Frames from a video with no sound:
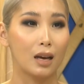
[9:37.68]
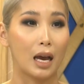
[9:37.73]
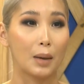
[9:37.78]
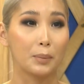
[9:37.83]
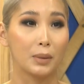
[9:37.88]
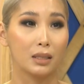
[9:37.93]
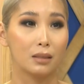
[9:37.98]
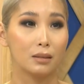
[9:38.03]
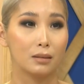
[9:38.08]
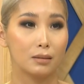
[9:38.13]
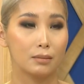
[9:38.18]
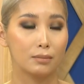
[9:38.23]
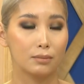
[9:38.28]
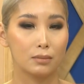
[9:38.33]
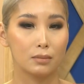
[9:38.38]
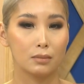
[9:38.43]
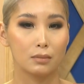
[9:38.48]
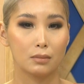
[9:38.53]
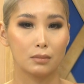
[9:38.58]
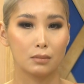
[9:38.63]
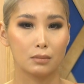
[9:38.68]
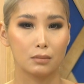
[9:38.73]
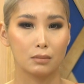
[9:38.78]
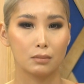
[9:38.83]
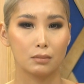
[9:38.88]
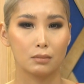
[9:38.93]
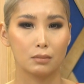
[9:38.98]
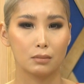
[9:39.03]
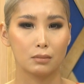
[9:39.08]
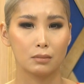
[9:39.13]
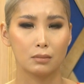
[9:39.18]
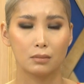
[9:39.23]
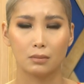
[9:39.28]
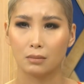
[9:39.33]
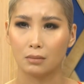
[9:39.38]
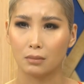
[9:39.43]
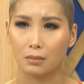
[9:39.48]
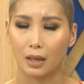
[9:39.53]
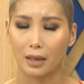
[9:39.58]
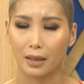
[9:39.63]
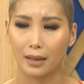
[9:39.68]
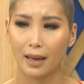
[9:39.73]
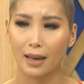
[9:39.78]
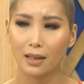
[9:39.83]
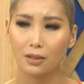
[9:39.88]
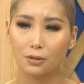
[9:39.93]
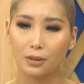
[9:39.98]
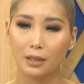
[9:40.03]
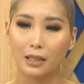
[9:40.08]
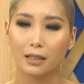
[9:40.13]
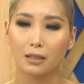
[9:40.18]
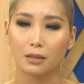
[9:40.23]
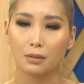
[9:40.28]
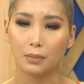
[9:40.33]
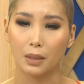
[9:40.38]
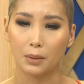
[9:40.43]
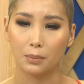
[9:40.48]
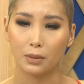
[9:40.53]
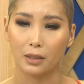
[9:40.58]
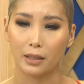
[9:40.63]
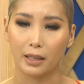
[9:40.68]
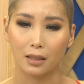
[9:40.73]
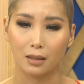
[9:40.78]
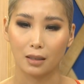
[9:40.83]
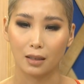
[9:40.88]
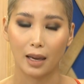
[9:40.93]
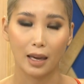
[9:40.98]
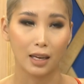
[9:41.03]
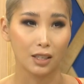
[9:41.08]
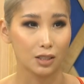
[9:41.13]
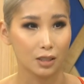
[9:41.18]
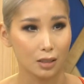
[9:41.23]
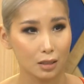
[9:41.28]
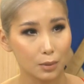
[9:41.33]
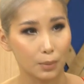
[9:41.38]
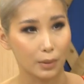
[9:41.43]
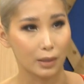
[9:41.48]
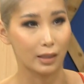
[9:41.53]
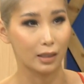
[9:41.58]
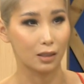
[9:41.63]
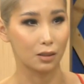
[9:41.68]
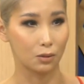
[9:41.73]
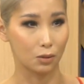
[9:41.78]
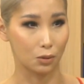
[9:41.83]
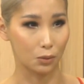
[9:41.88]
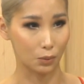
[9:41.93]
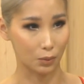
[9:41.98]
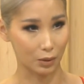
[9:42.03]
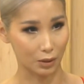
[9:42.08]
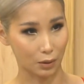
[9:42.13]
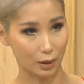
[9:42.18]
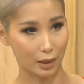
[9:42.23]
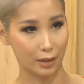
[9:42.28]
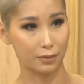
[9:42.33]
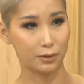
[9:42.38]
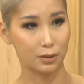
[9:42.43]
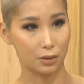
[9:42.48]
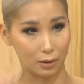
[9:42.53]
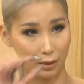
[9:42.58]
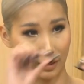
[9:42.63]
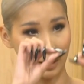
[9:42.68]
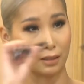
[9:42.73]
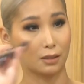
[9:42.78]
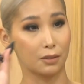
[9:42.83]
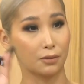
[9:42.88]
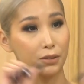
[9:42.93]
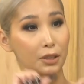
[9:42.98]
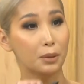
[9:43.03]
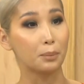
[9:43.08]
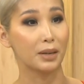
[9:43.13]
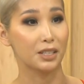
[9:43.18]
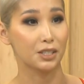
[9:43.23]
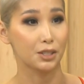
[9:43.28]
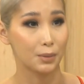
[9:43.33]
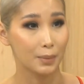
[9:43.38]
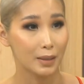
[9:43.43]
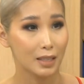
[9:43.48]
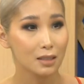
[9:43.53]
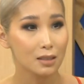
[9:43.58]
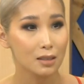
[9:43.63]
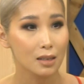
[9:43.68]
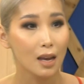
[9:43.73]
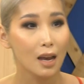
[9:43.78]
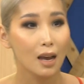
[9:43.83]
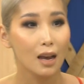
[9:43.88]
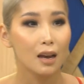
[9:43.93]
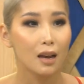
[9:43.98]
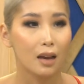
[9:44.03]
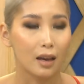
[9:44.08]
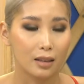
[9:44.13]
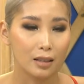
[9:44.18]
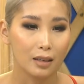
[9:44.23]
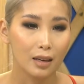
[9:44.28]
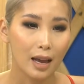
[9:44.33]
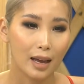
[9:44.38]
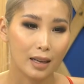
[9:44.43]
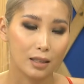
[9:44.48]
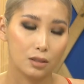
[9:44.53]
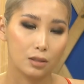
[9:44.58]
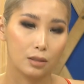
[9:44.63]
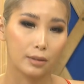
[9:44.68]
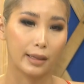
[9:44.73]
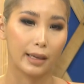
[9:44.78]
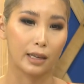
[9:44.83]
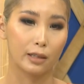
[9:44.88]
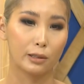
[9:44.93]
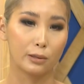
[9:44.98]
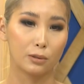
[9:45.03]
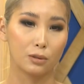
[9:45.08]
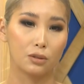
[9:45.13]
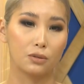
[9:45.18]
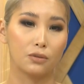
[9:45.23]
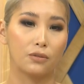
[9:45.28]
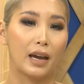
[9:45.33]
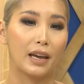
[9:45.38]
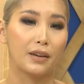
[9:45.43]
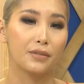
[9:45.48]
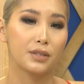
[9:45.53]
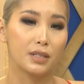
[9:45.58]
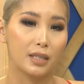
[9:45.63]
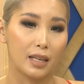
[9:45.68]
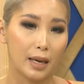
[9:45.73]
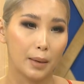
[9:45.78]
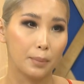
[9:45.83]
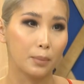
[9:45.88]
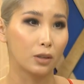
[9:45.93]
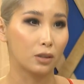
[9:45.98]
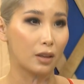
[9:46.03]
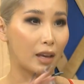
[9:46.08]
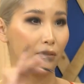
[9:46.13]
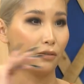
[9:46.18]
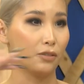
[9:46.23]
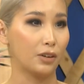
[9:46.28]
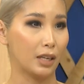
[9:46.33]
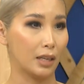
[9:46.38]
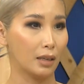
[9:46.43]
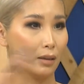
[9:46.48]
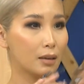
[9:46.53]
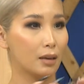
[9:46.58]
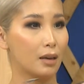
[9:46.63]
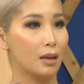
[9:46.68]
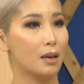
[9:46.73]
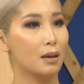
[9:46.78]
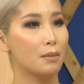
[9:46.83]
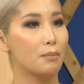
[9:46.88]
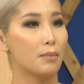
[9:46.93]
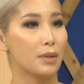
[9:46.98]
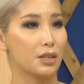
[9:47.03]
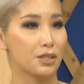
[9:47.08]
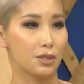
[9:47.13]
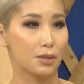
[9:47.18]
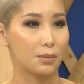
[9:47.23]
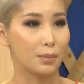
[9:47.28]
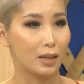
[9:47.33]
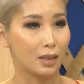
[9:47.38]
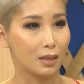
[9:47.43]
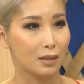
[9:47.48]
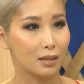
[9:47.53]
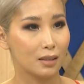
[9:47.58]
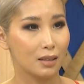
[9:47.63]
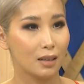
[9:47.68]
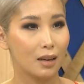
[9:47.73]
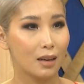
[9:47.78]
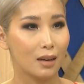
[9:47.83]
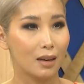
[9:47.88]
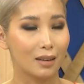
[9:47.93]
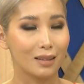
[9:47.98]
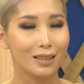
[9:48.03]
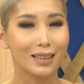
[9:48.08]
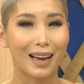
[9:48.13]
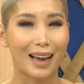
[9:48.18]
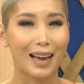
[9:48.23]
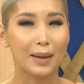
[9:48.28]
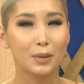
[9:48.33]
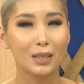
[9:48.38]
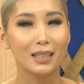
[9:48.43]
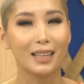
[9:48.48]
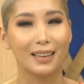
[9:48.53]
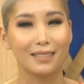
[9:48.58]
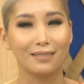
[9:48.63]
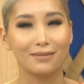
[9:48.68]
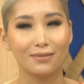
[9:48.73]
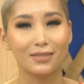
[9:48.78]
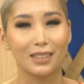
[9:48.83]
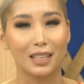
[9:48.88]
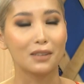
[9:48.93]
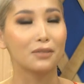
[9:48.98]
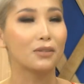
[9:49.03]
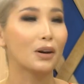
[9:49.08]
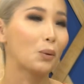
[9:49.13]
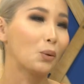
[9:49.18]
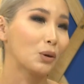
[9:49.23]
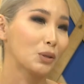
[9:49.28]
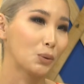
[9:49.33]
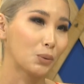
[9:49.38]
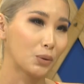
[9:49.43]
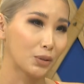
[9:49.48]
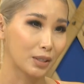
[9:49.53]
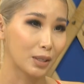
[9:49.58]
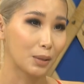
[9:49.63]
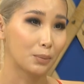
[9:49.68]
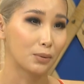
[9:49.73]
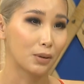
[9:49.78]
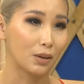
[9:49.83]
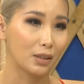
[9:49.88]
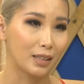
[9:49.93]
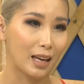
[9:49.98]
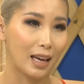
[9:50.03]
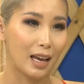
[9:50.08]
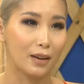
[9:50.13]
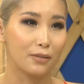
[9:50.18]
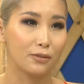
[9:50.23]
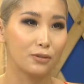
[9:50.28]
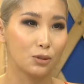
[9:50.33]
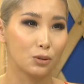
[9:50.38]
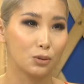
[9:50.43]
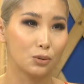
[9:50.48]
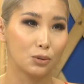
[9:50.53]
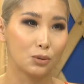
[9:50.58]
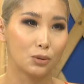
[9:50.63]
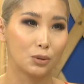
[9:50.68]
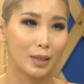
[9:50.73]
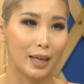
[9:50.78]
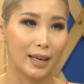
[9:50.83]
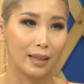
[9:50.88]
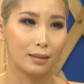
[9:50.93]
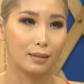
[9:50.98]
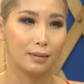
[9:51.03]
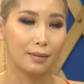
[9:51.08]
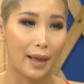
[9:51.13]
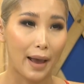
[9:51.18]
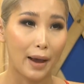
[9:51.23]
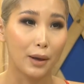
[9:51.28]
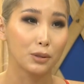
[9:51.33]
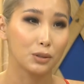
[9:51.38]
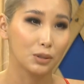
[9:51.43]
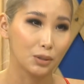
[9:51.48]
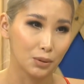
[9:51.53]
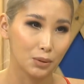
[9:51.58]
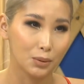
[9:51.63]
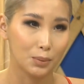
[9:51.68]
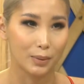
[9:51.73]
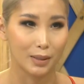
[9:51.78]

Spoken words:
I mean, I can't really remember like the kgs, but like when you have to like the free measurements, I think I had to like lose 5 cm on every measurement. I mean, if I want to work abroad, I have to do that now too.